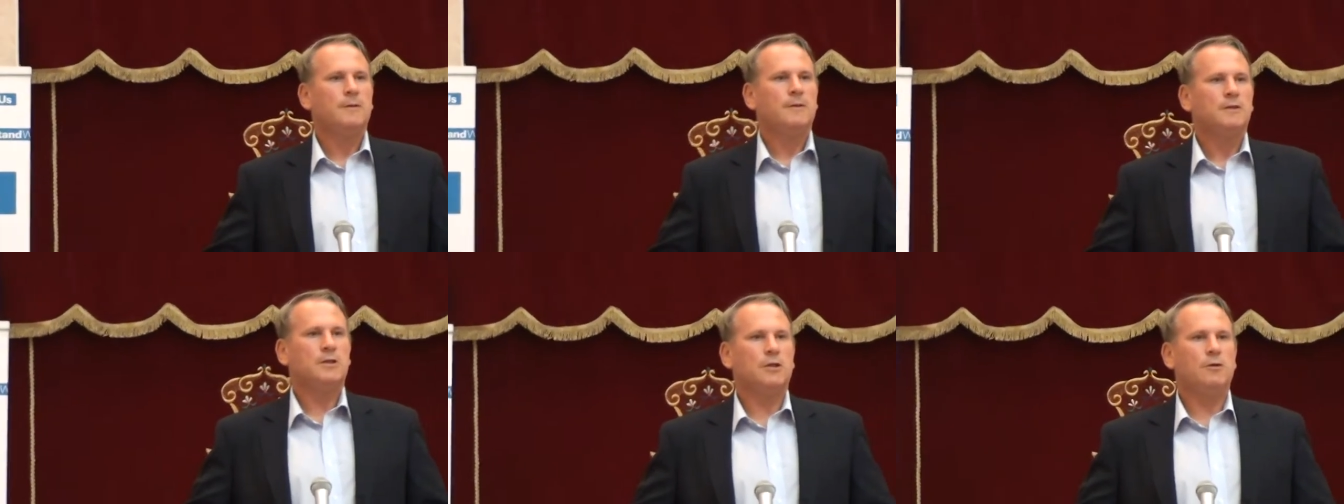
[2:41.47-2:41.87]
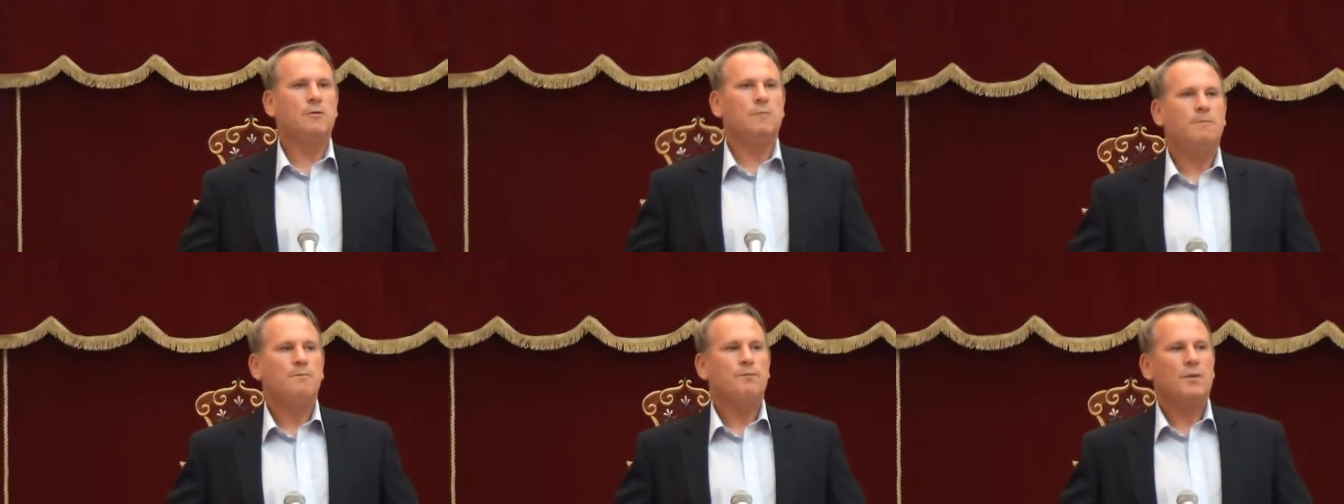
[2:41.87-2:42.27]
So,
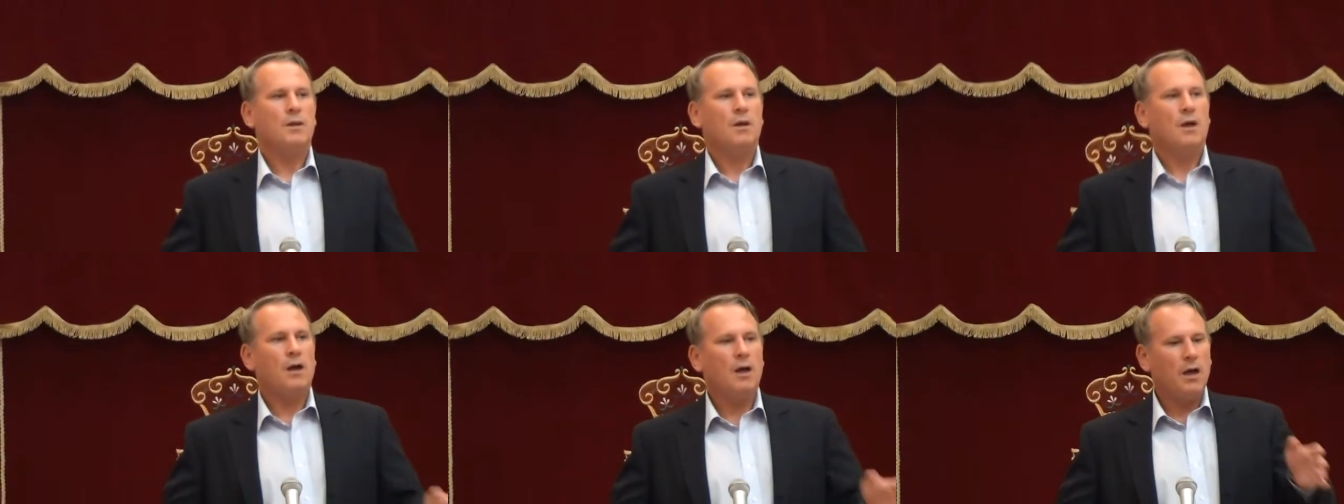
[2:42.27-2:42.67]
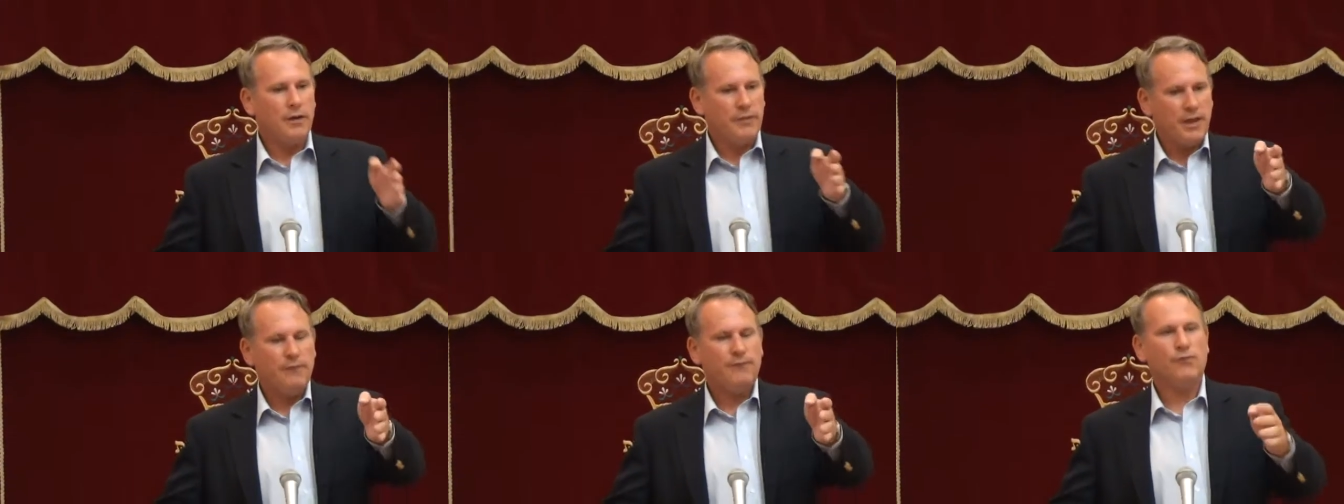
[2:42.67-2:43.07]

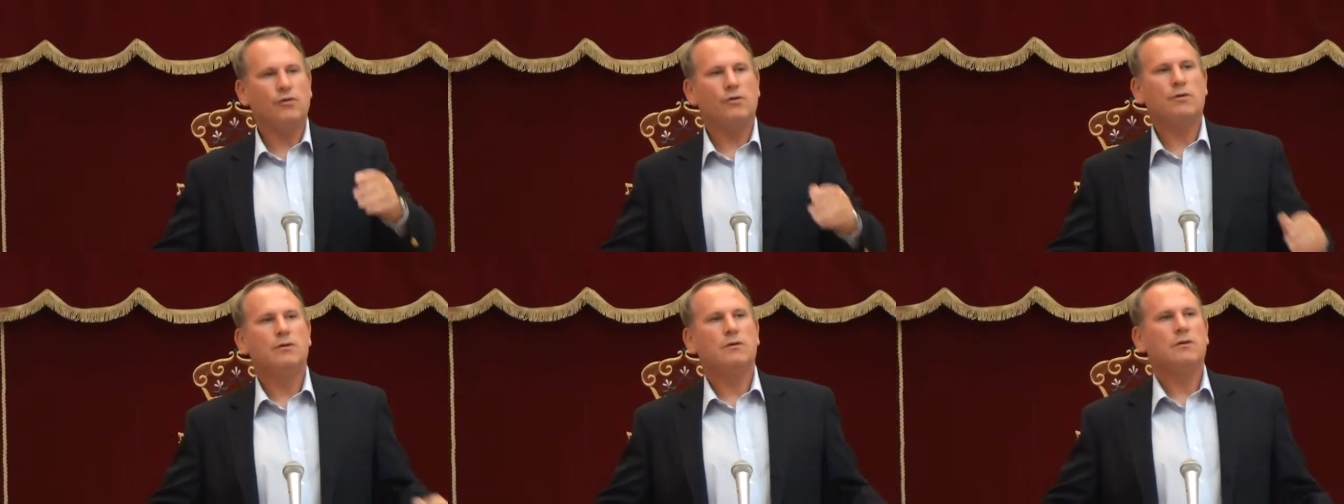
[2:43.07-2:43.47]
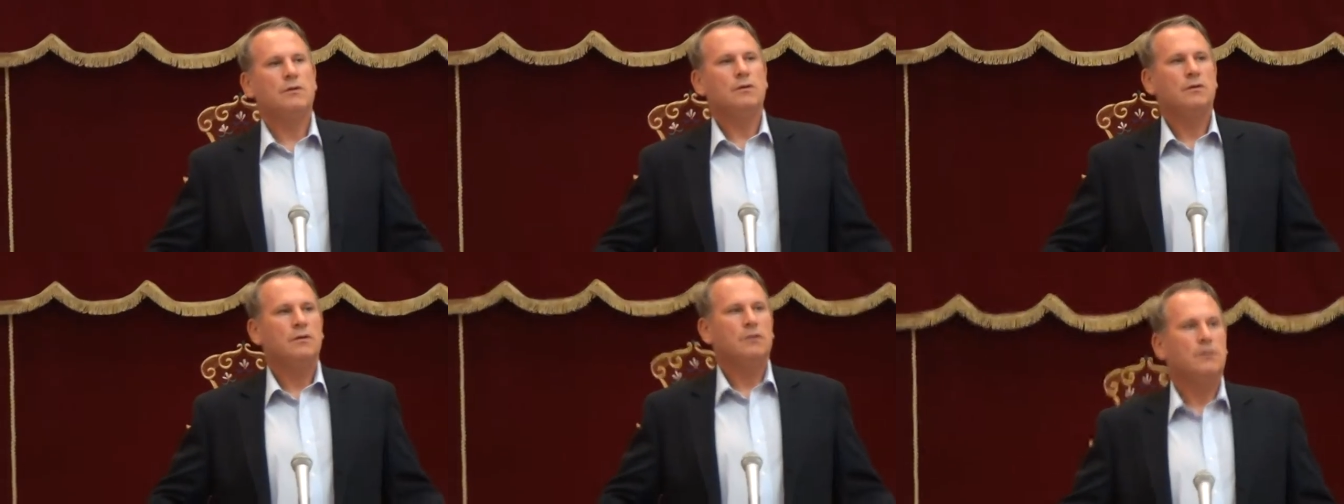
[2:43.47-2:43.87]
therefore,
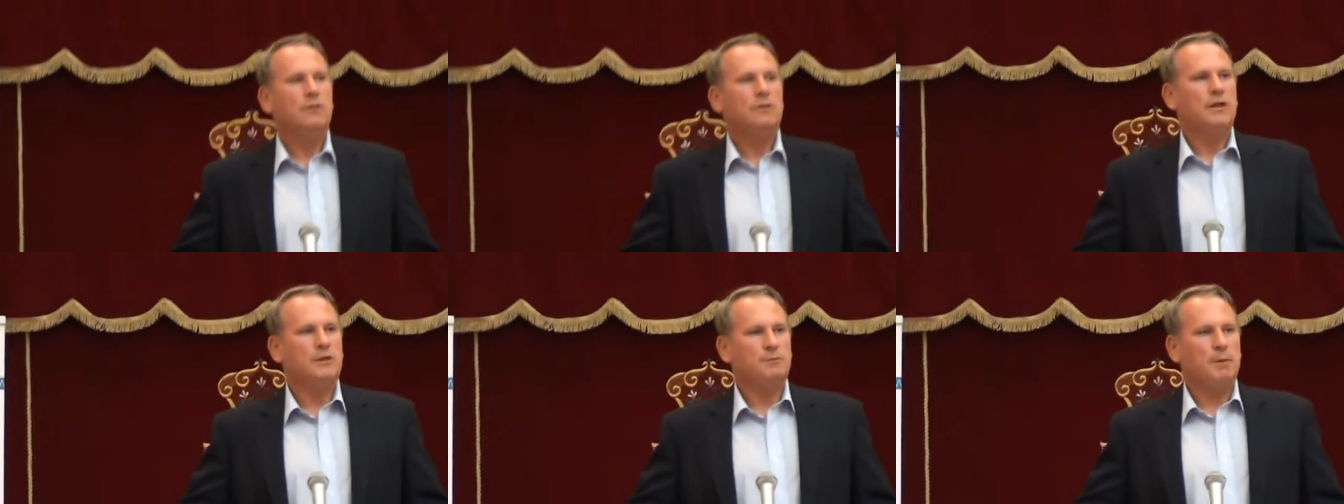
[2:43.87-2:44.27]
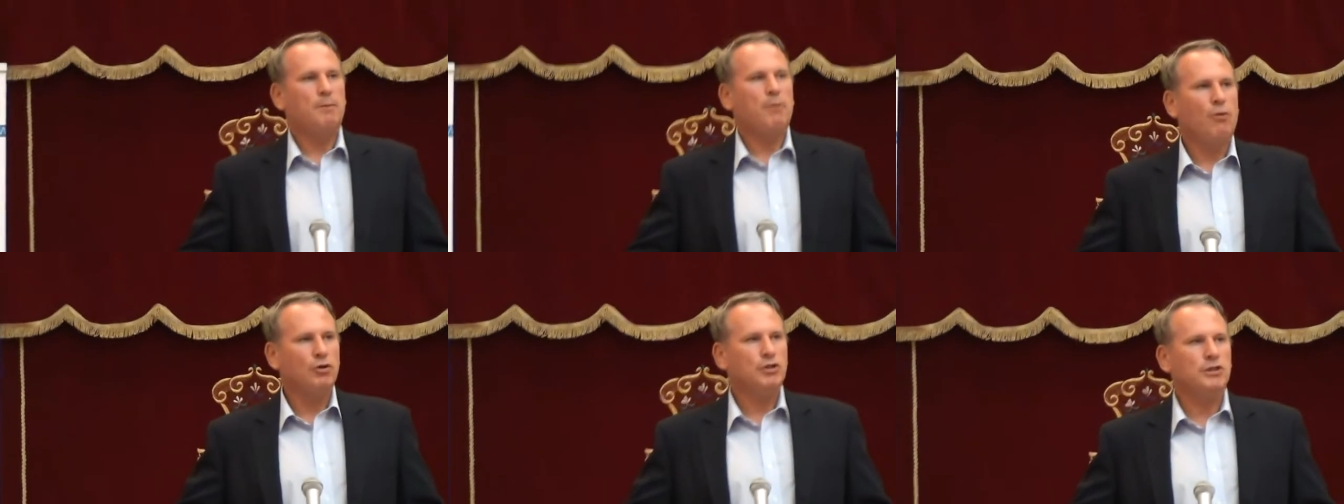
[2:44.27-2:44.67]
it's
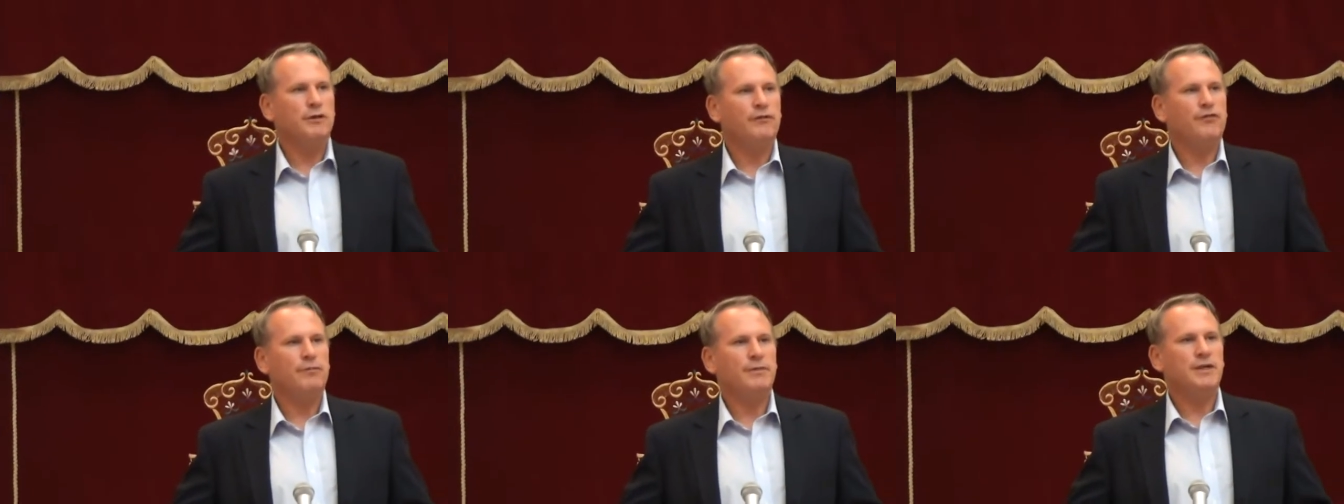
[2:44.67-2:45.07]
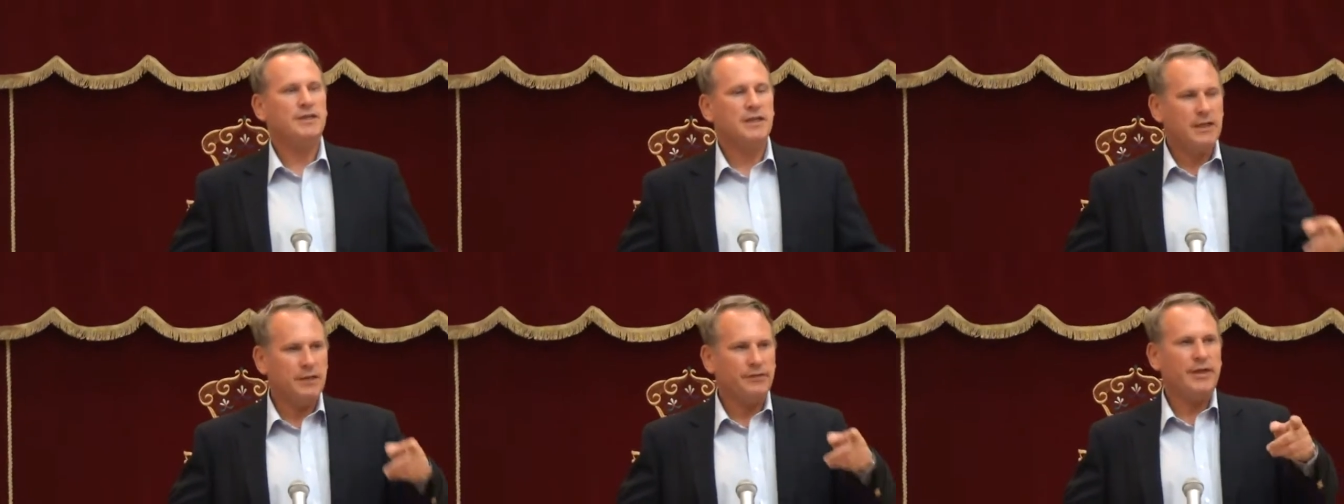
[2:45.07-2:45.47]
proportionate for me
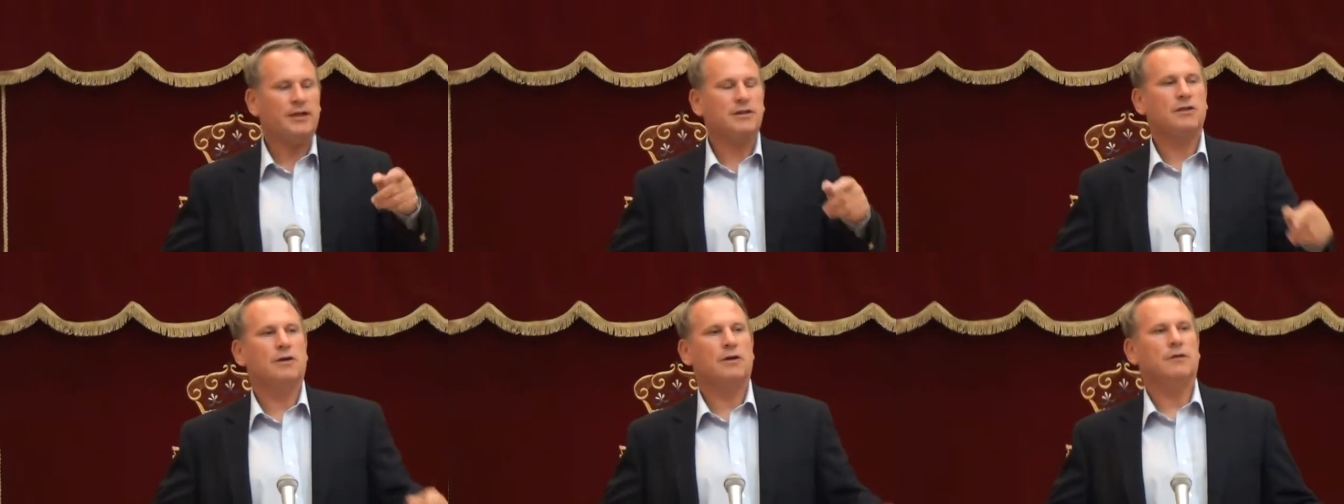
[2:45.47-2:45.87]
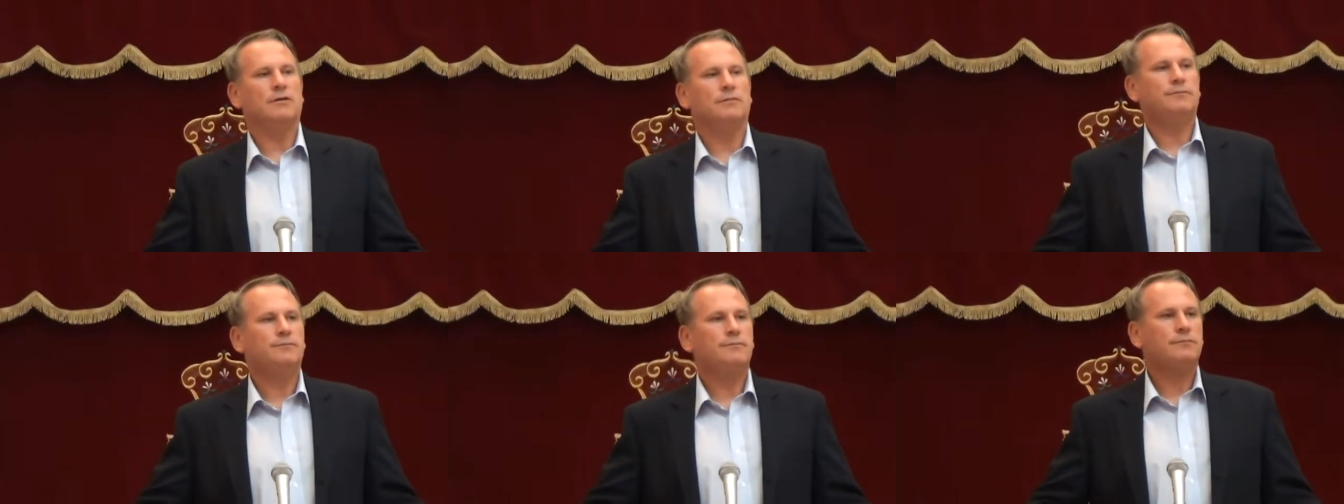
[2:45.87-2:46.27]
to hit that target.